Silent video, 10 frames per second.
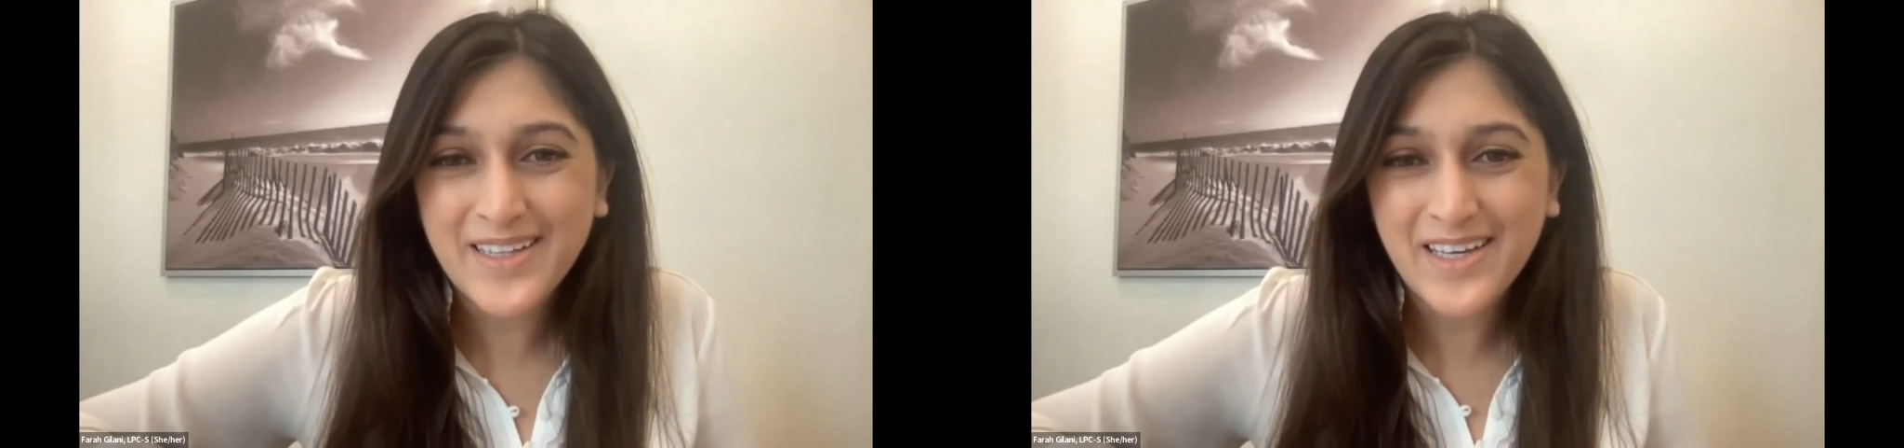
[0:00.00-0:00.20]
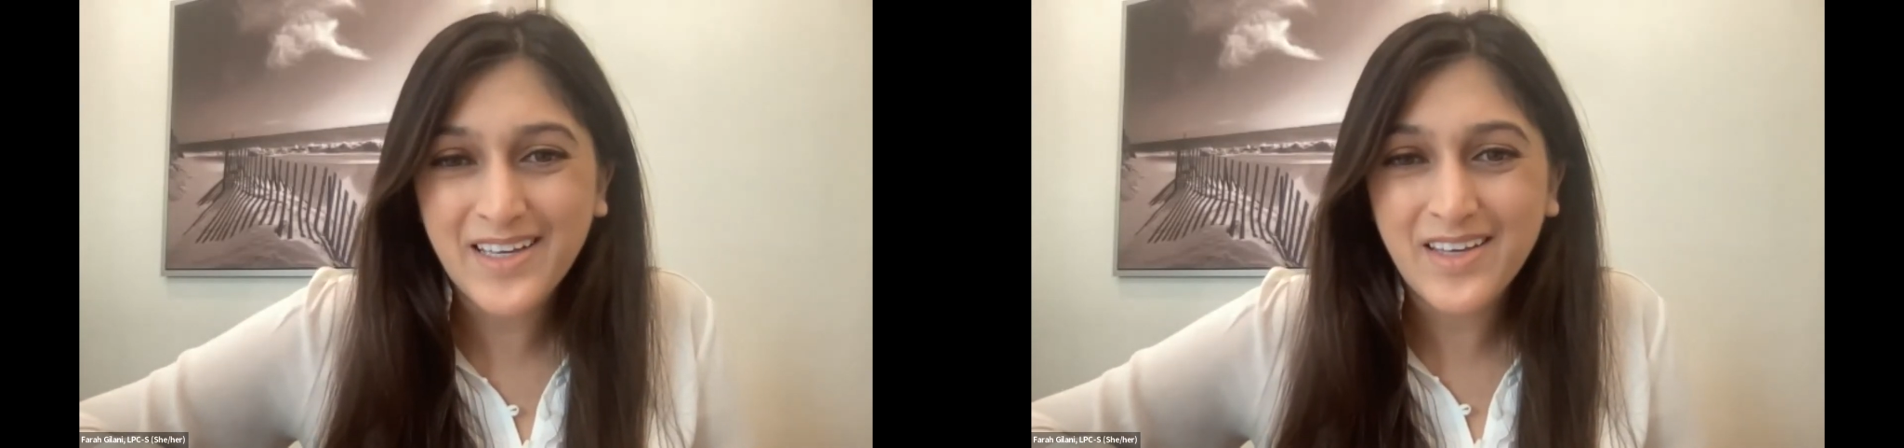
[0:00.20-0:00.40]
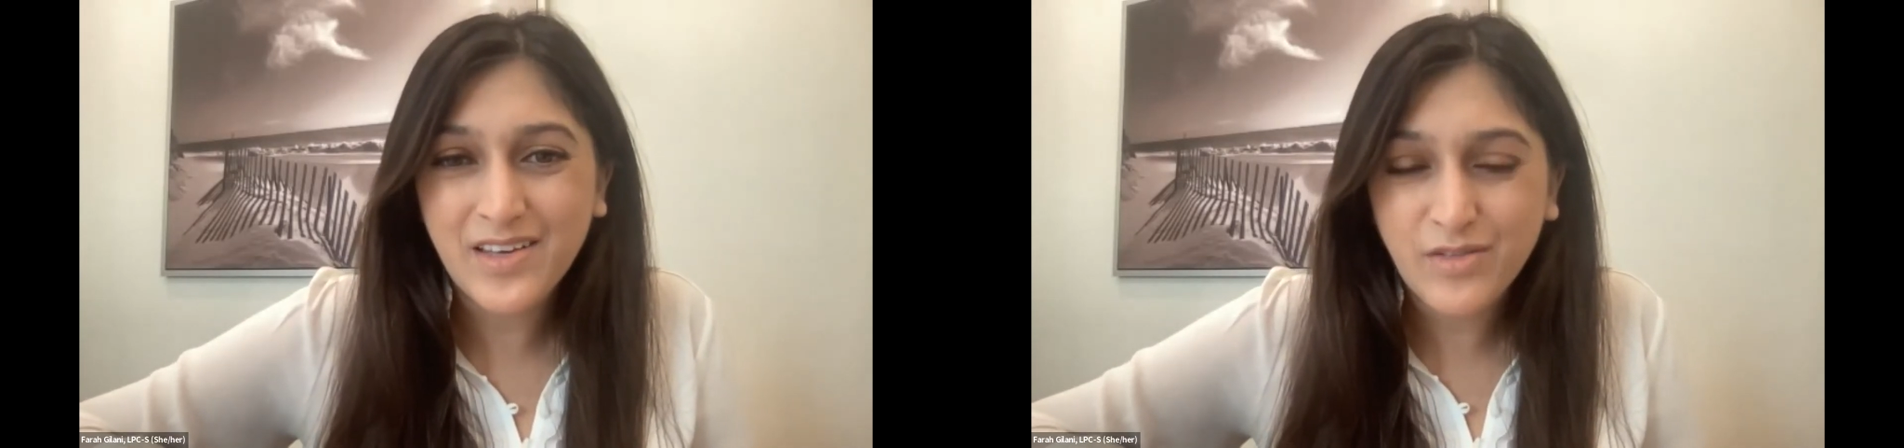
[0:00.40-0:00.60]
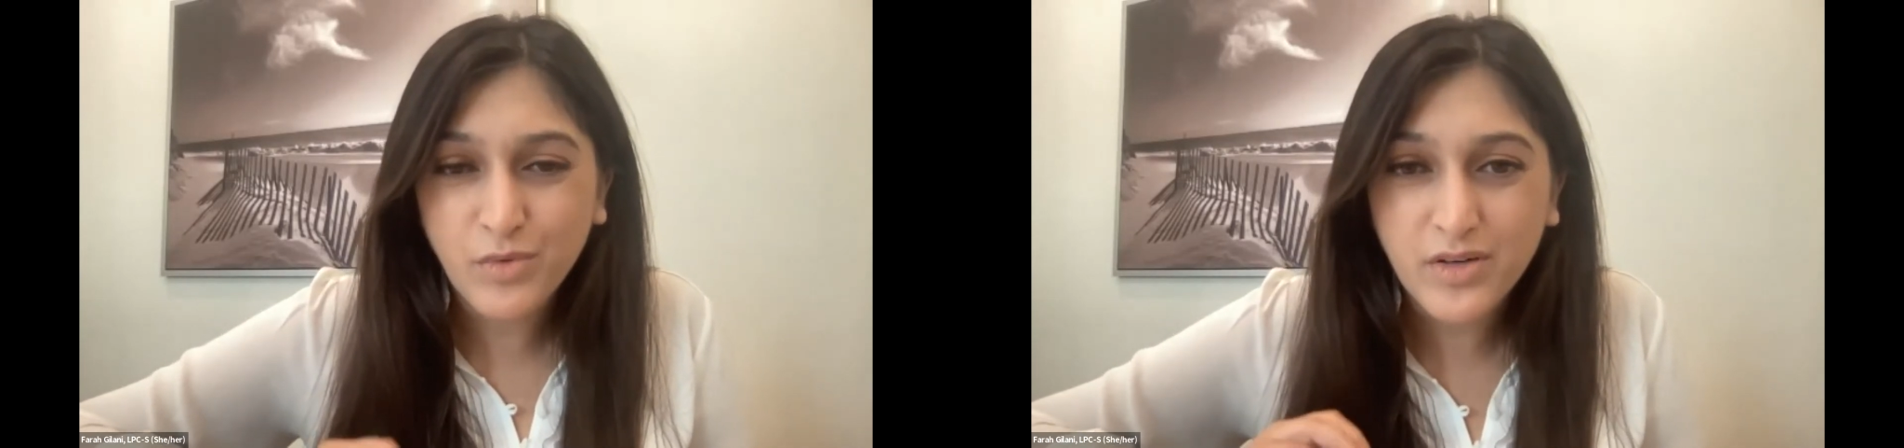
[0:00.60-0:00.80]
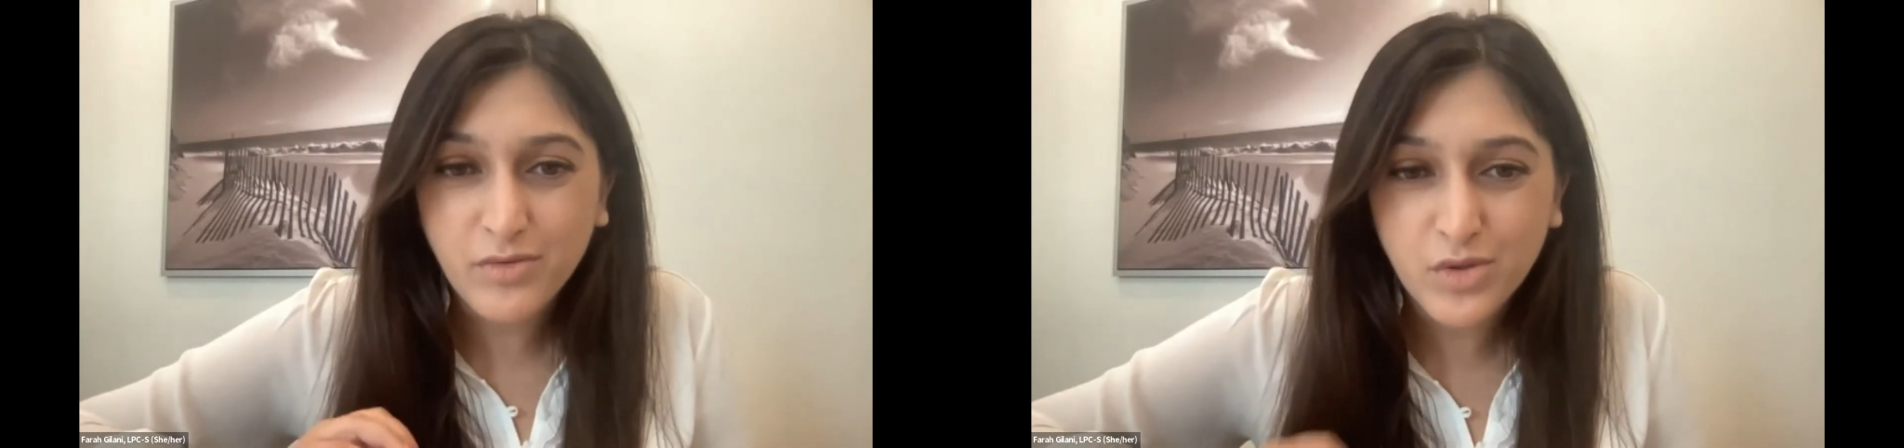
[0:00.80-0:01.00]
Like if
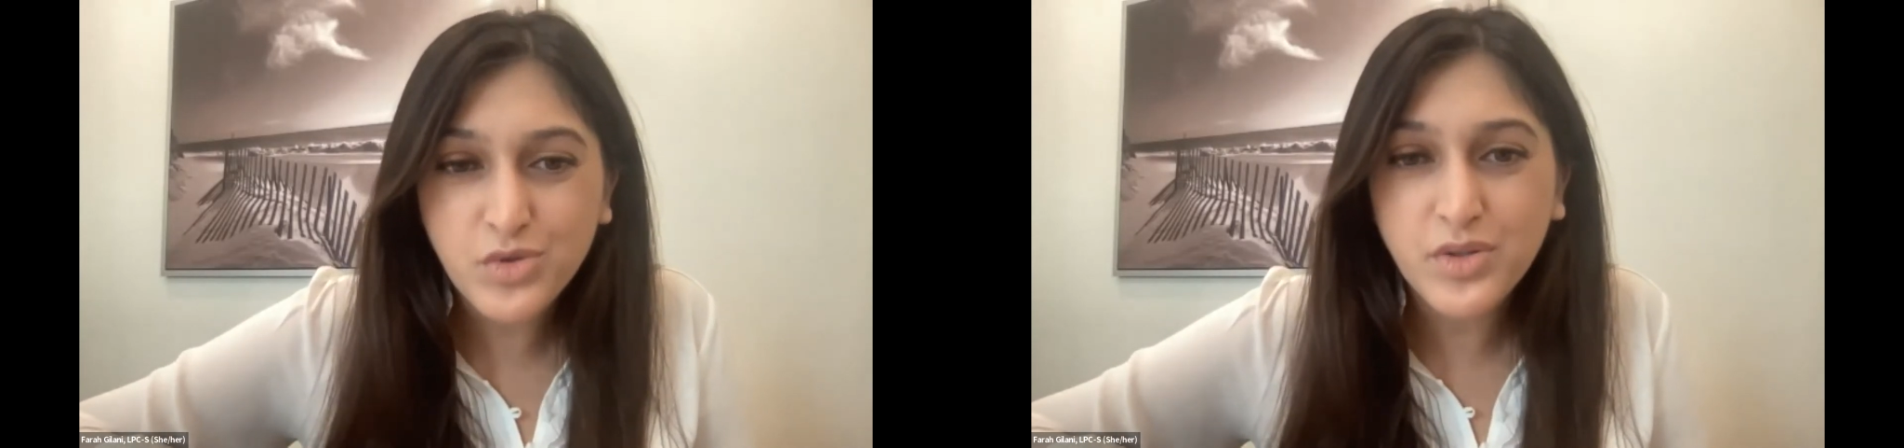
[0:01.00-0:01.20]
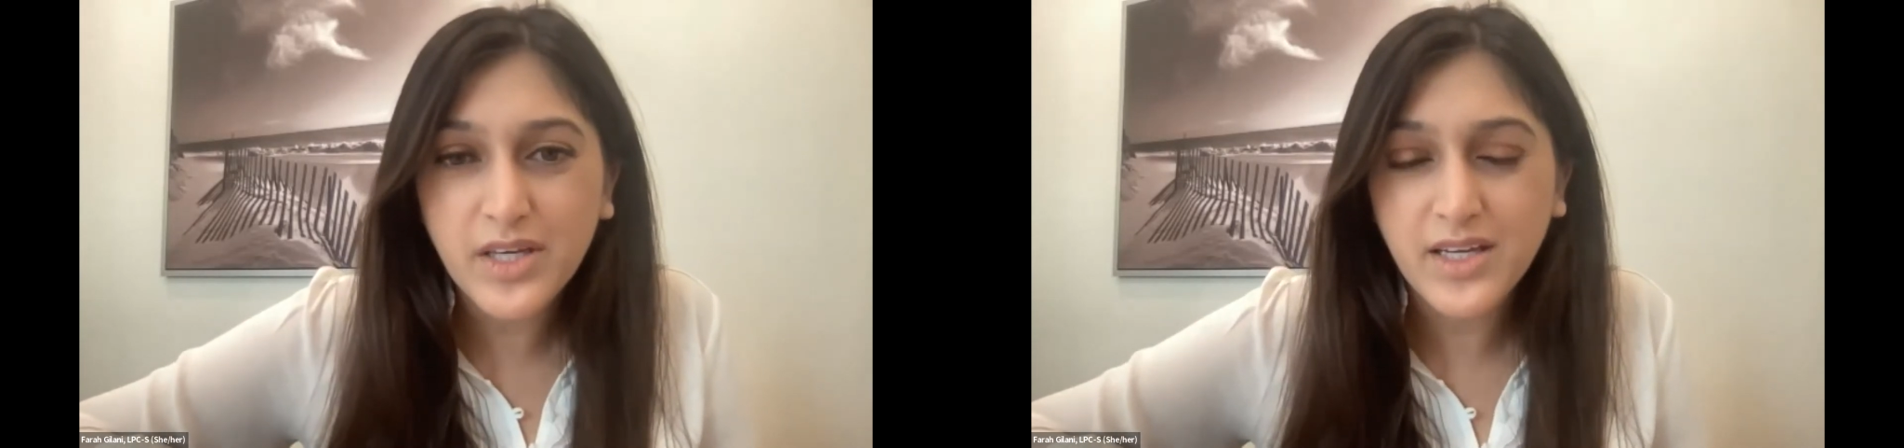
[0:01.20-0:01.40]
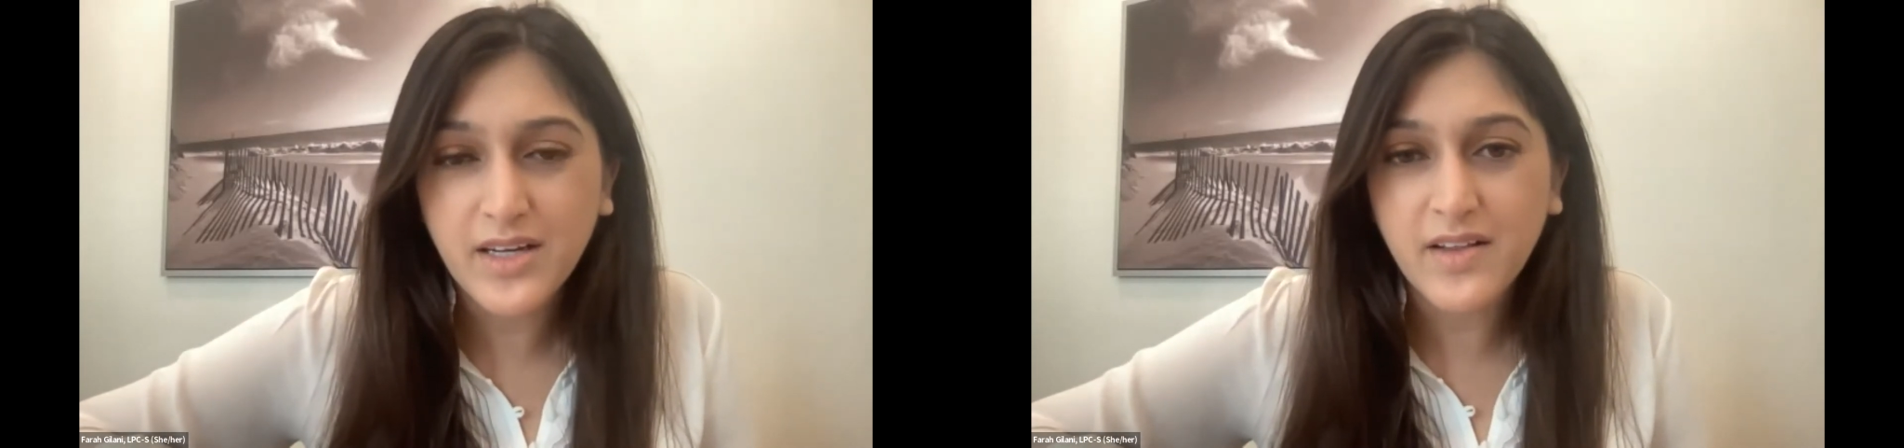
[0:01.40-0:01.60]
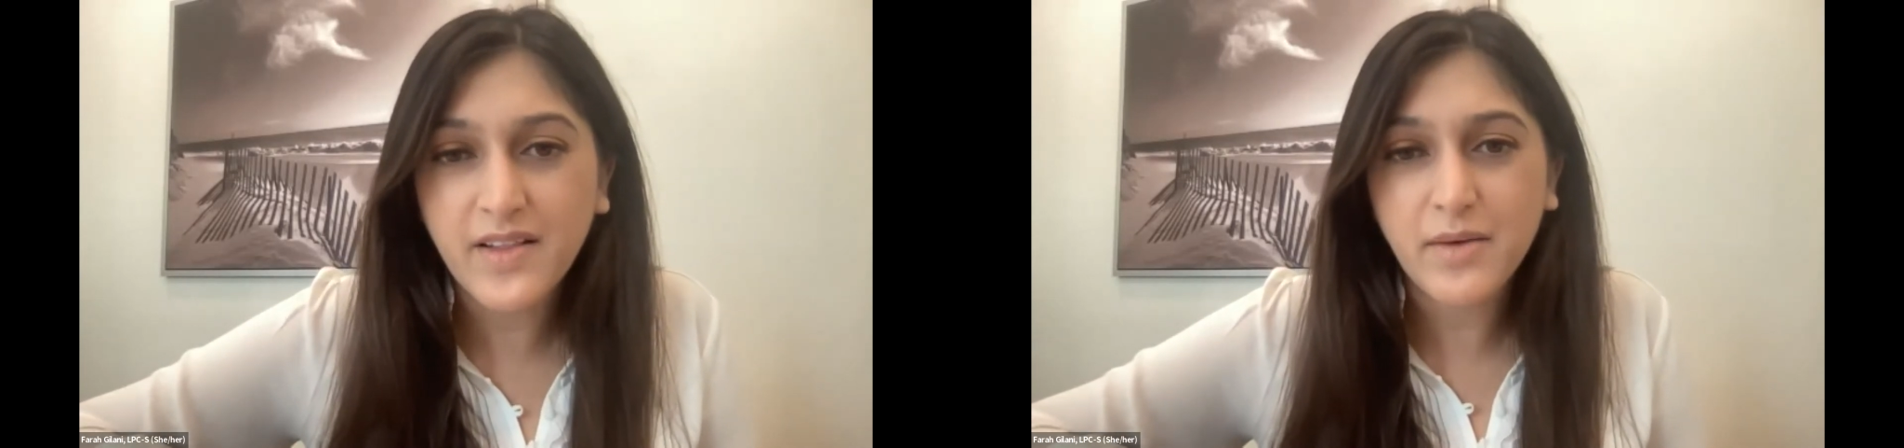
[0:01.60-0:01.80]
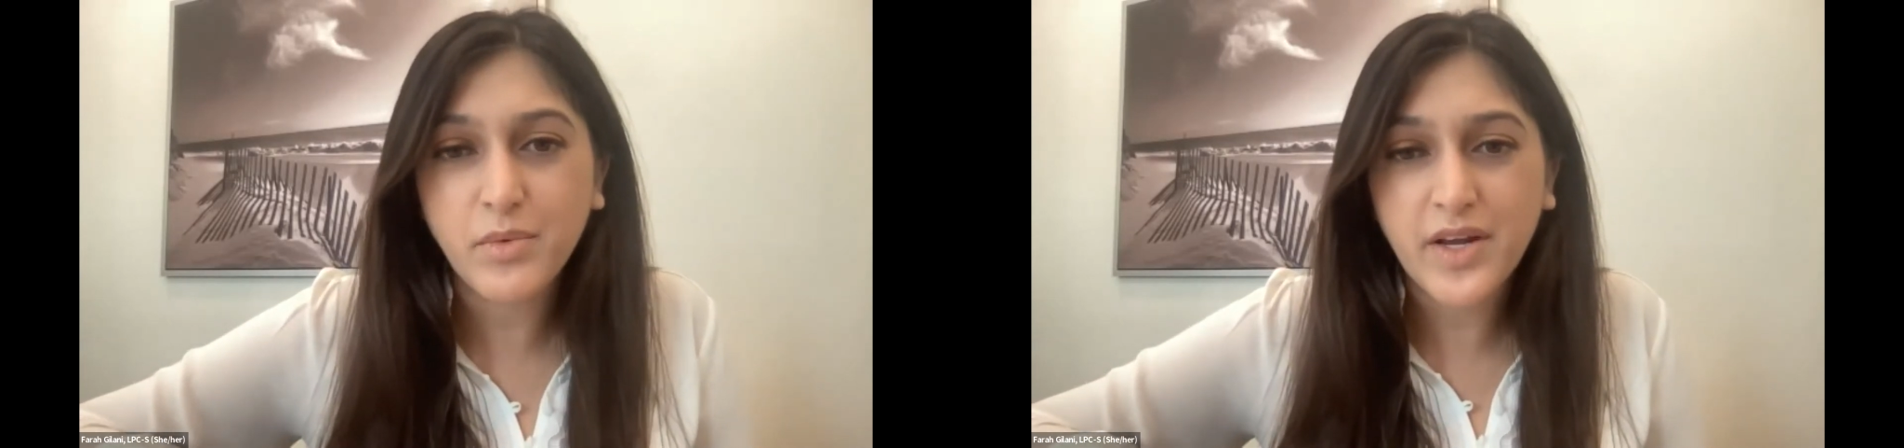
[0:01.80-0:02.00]
we're truly going to
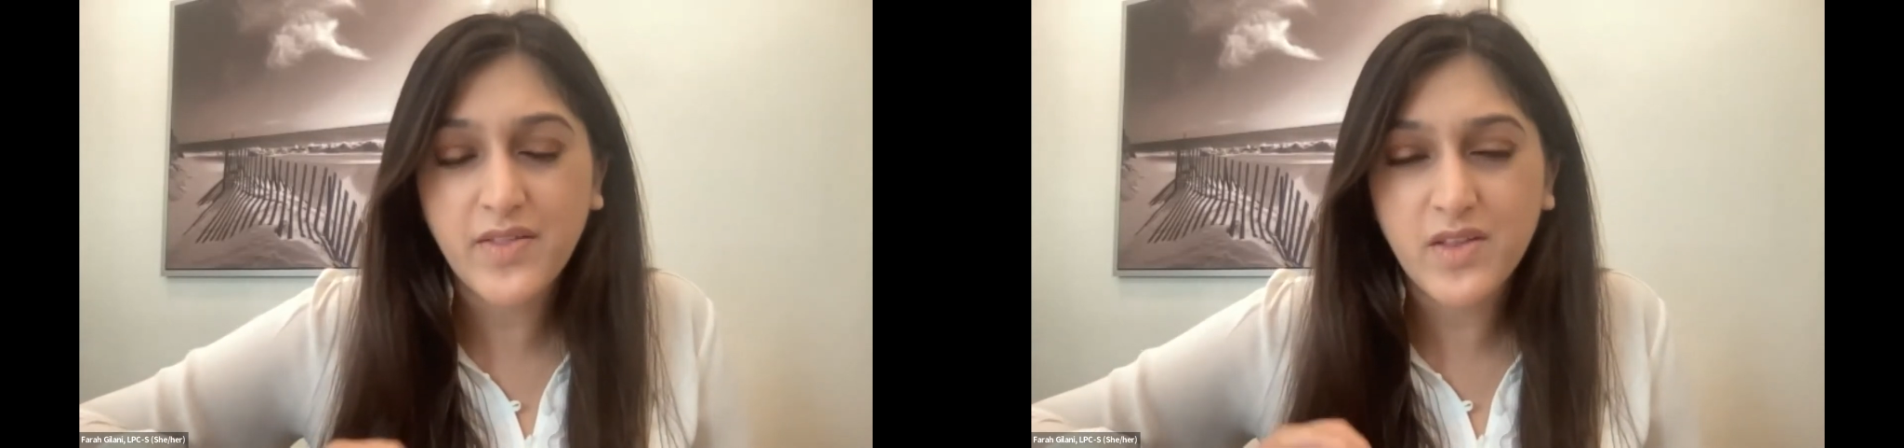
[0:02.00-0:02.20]
collaborate,